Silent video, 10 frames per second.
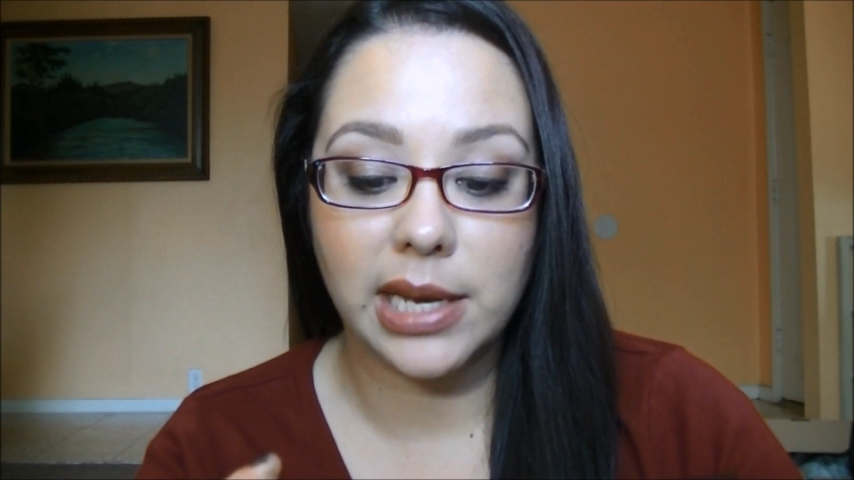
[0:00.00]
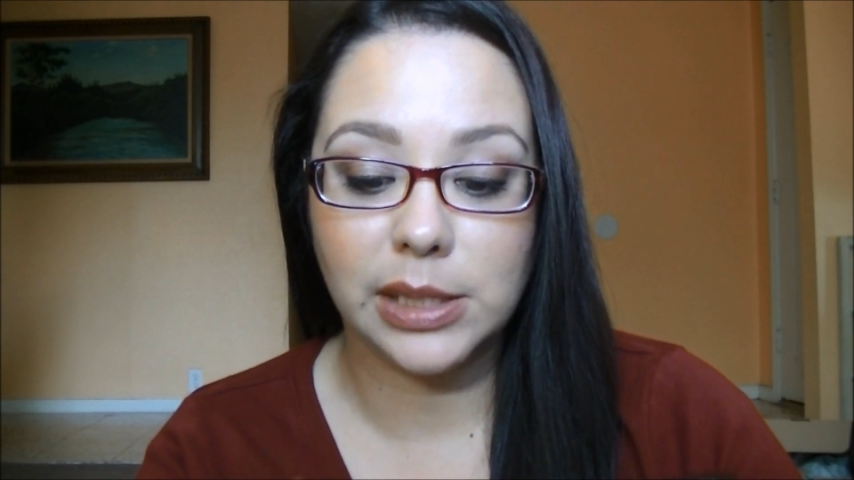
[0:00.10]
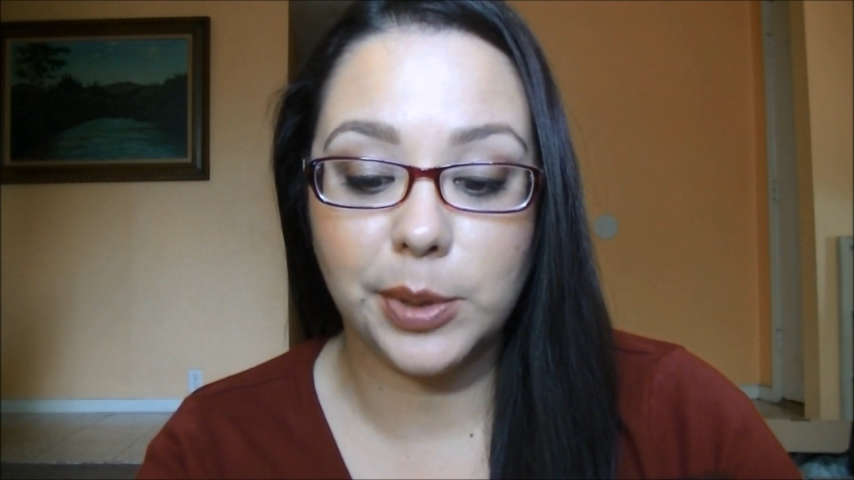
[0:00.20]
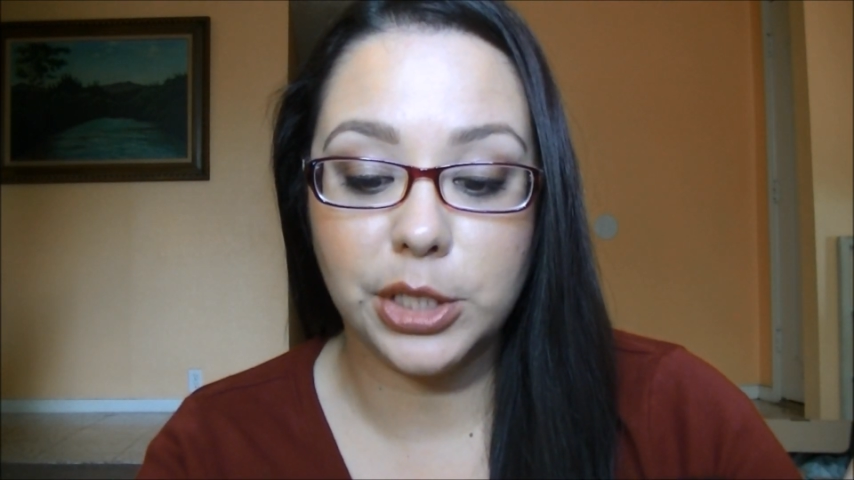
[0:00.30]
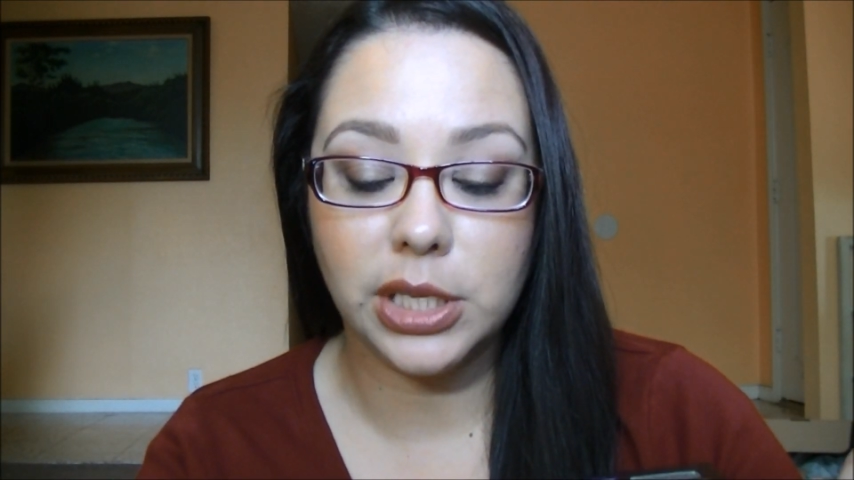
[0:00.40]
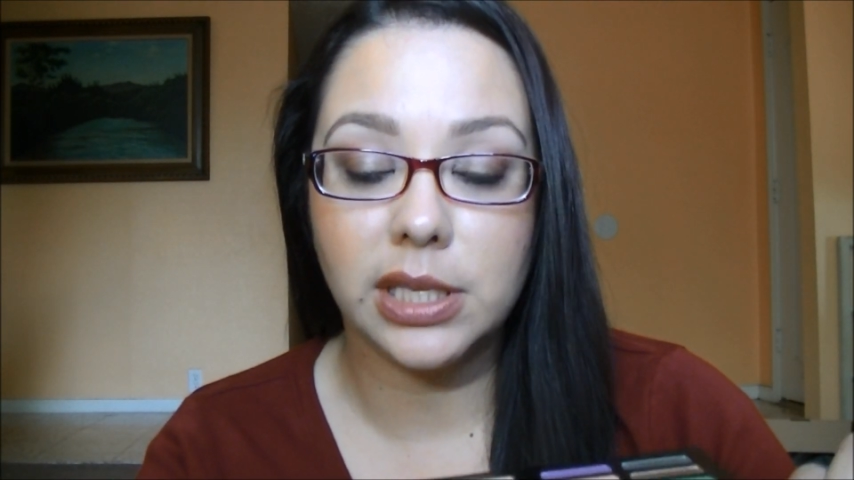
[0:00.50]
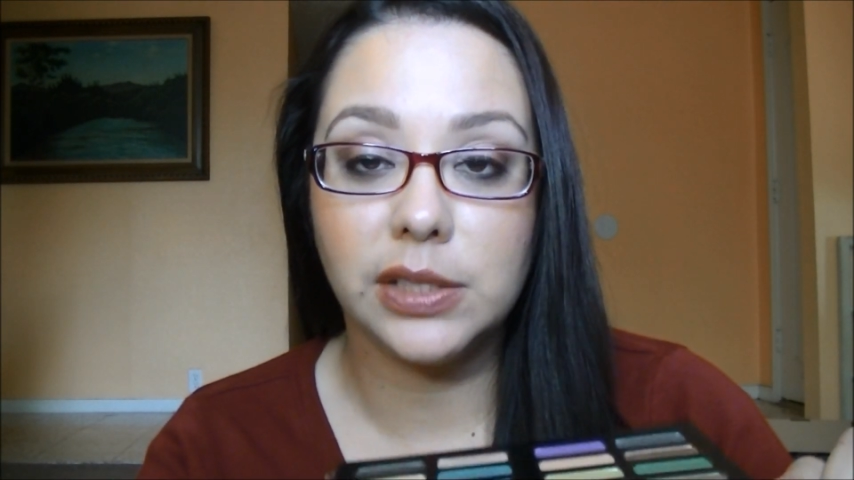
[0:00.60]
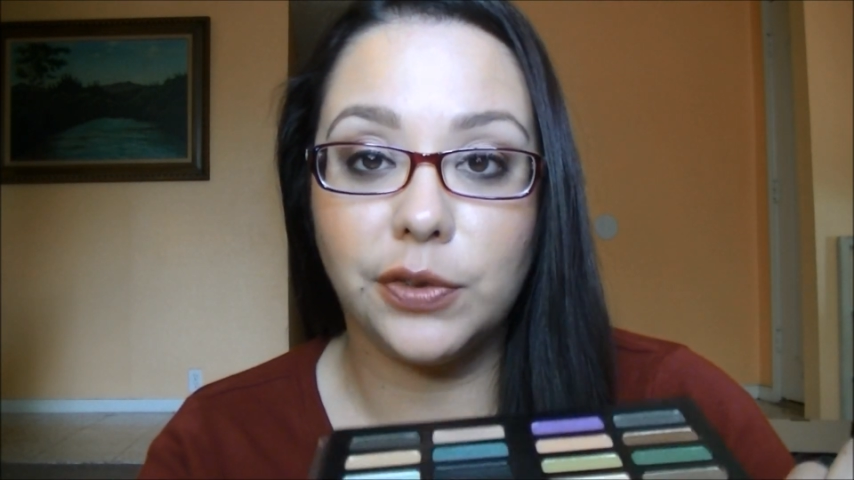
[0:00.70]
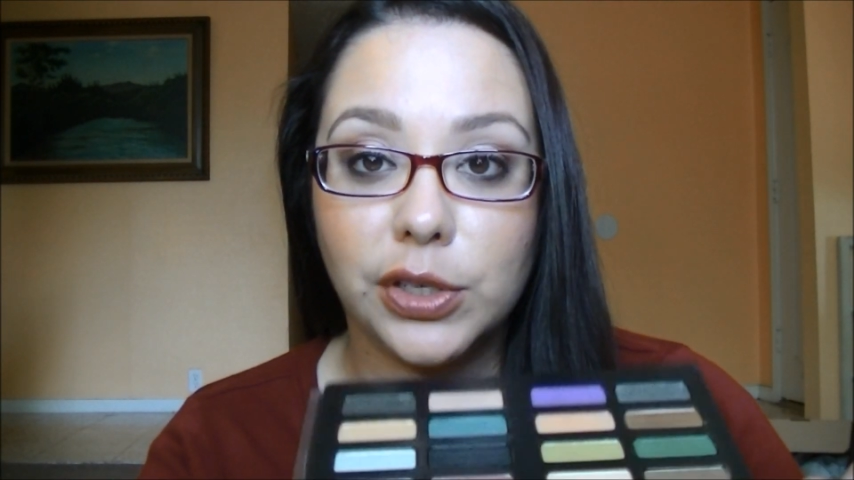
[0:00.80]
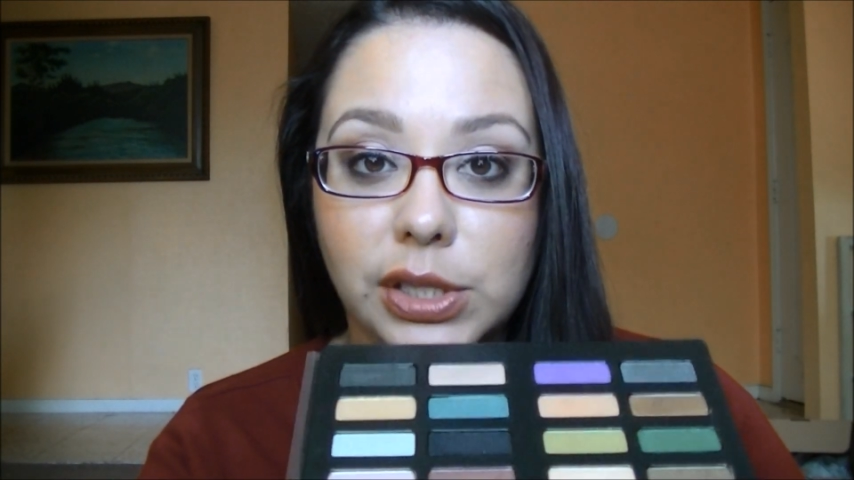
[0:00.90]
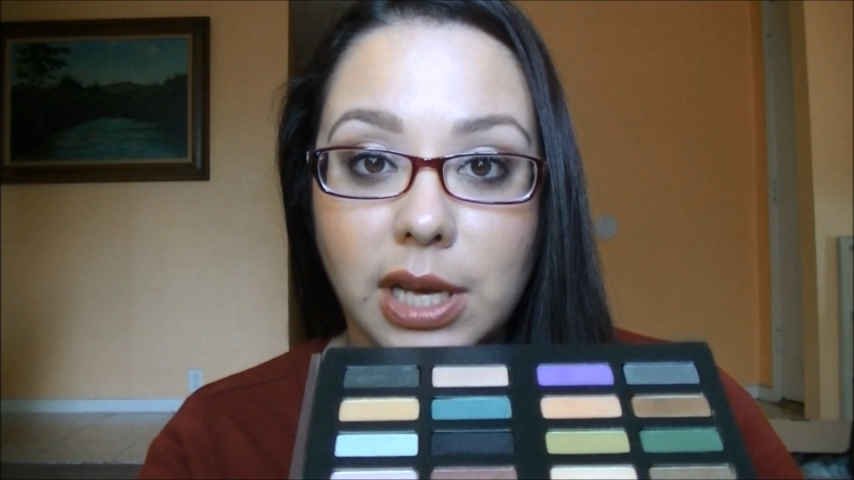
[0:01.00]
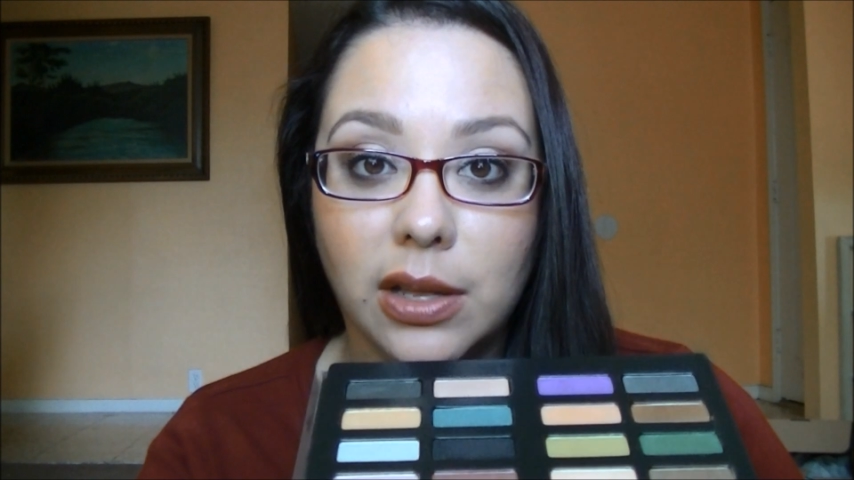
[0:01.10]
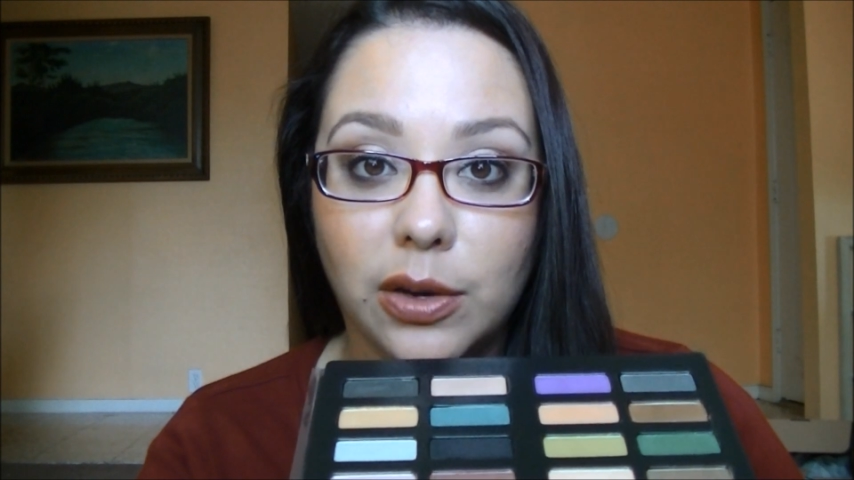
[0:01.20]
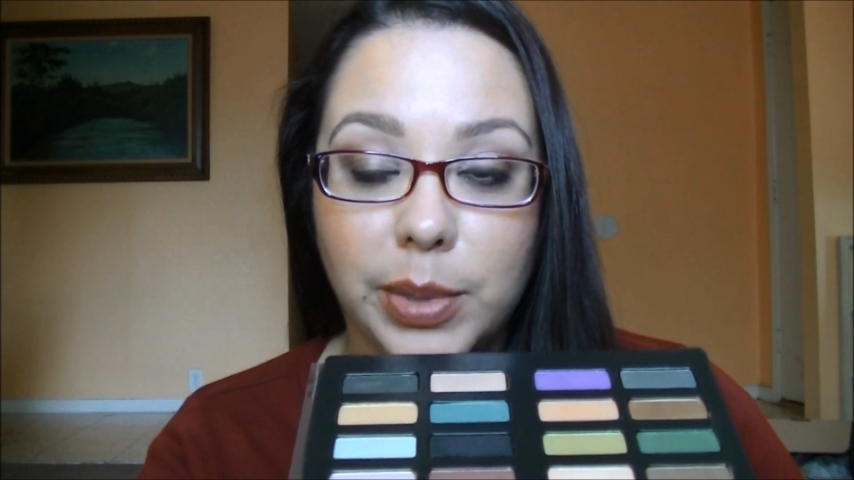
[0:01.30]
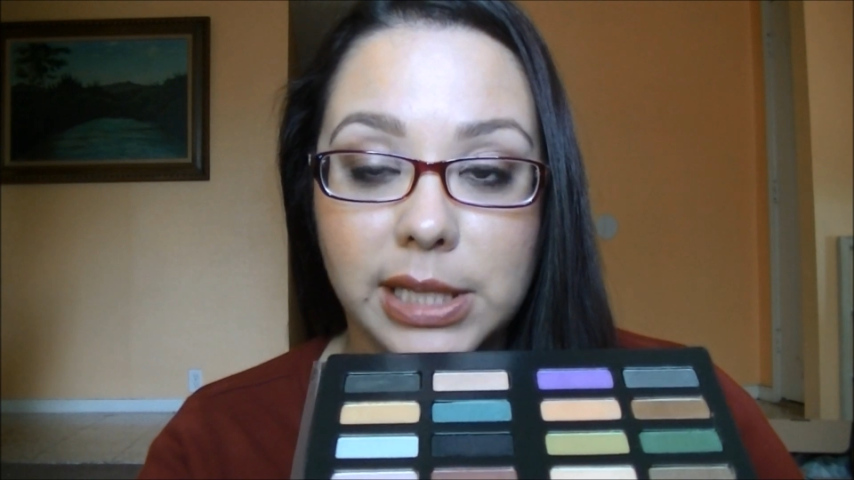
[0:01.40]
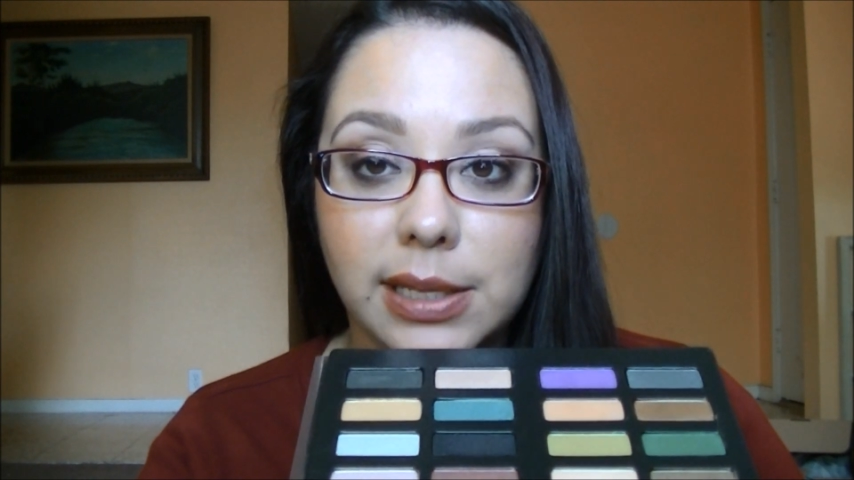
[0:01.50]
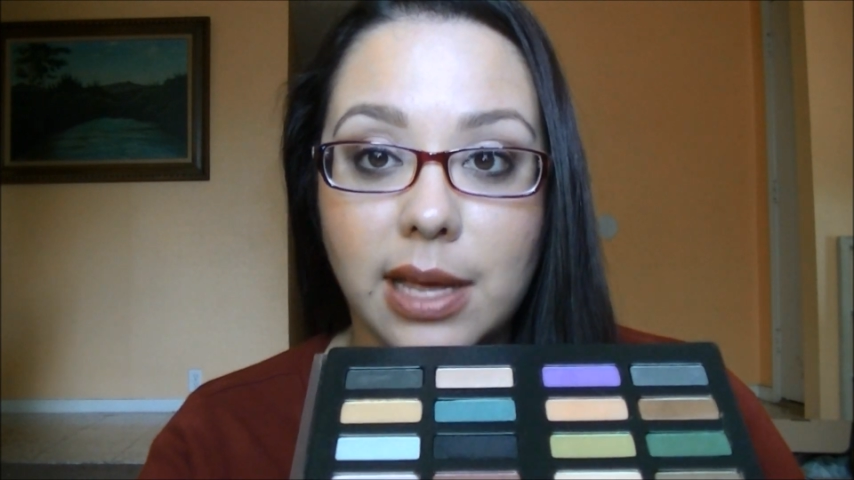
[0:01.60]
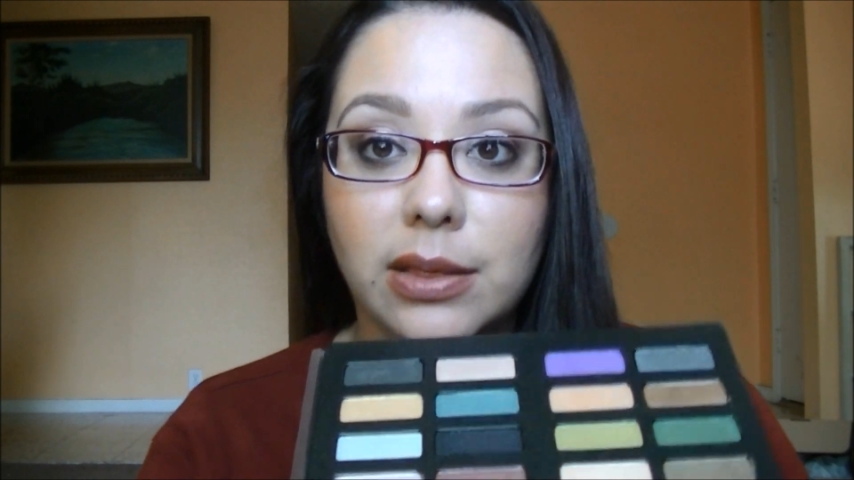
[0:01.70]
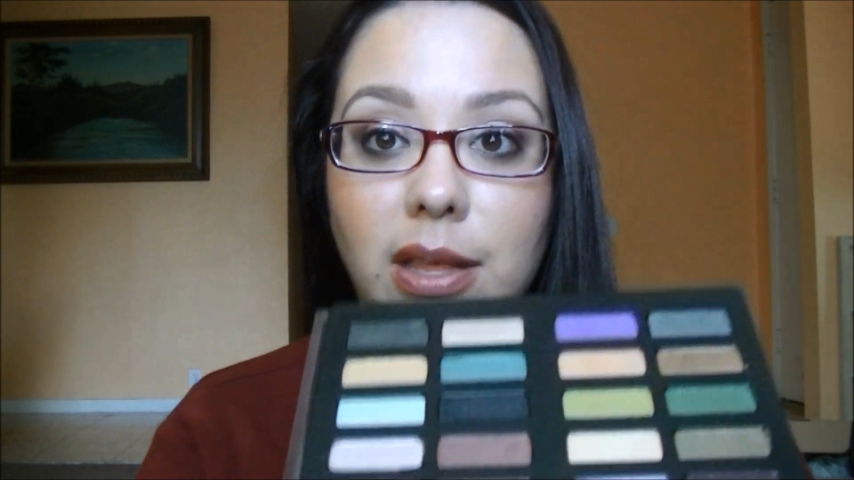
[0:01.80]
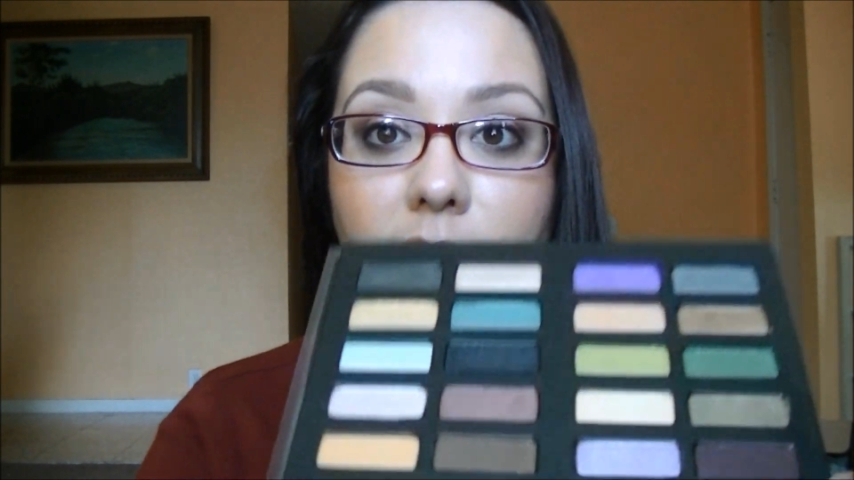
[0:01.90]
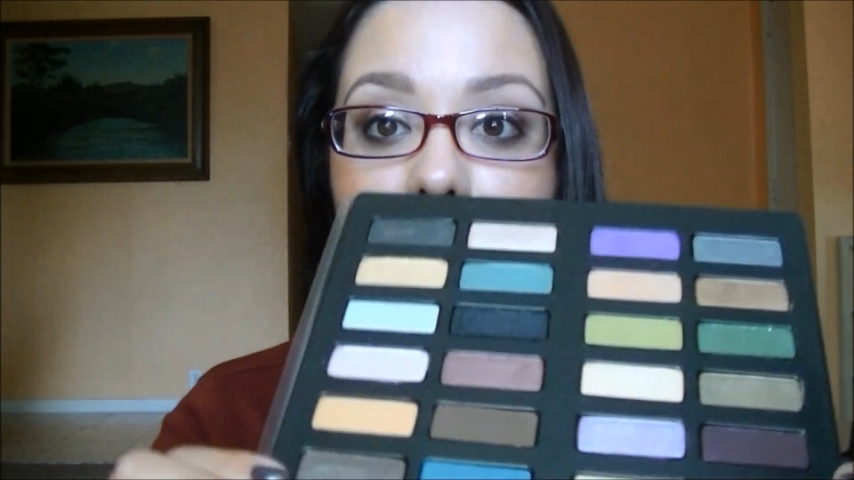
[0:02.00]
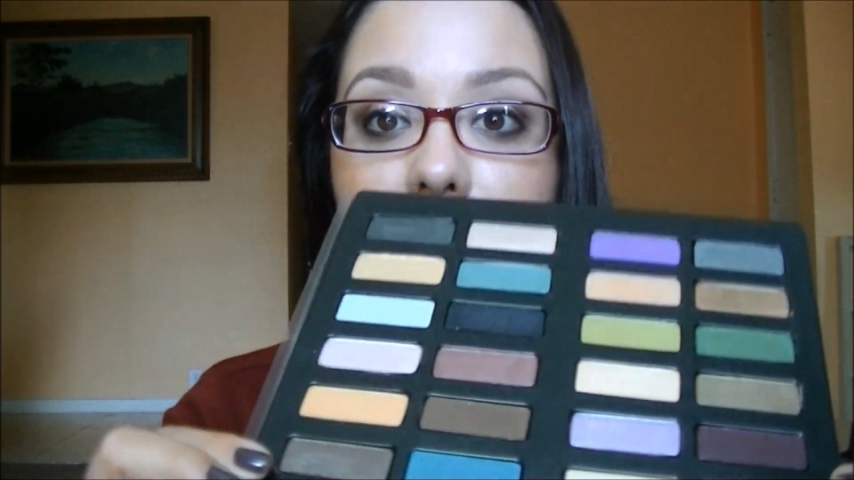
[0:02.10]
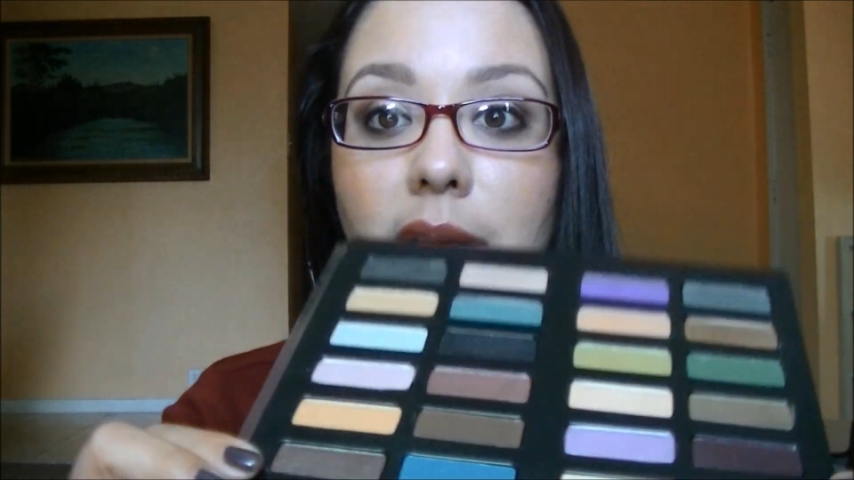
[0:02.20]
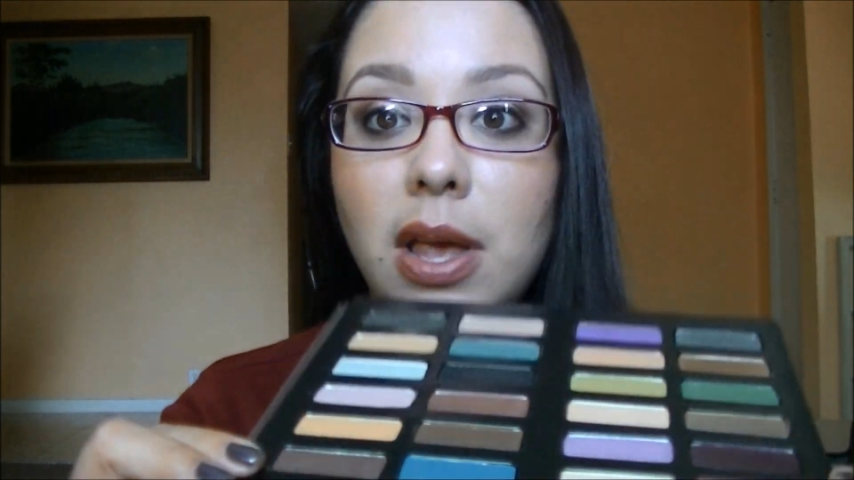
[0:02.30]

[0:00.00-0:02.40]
especially this first color, because I love it.